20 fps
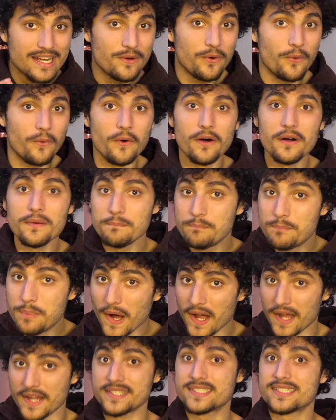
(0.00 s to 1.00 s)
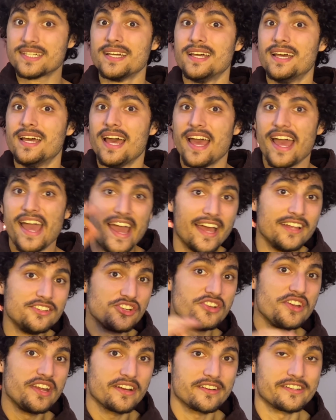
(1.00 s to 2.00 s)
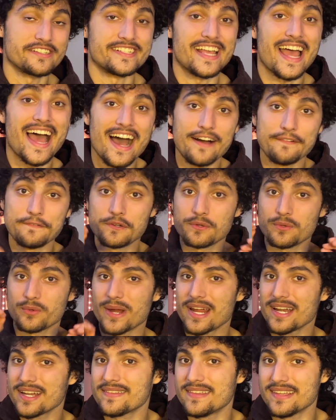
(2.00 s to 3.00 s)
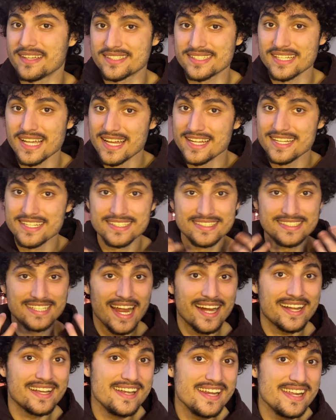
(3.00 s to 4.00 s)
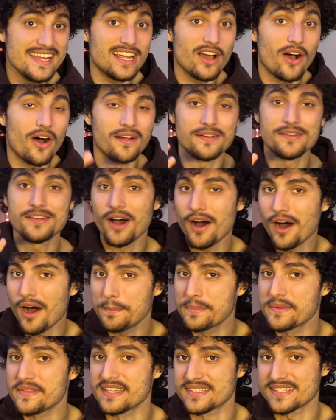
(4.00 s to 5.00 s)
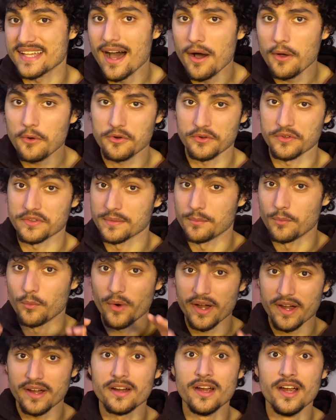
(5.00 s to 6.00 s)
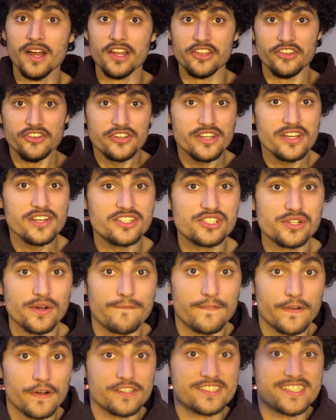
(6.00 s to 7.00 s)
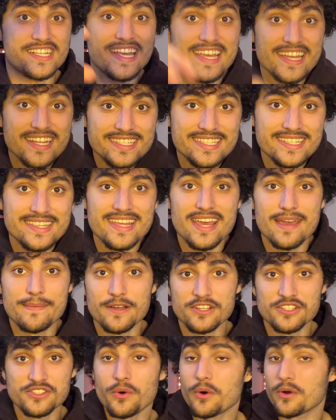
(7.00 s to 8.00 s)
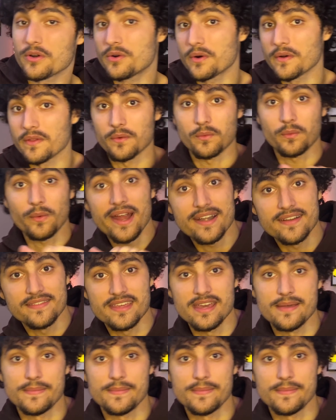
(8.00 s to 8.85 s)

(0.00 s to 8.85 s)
cool, but engineers have created this technique on top of this algorithm where you can traverse into the image or go to the right of the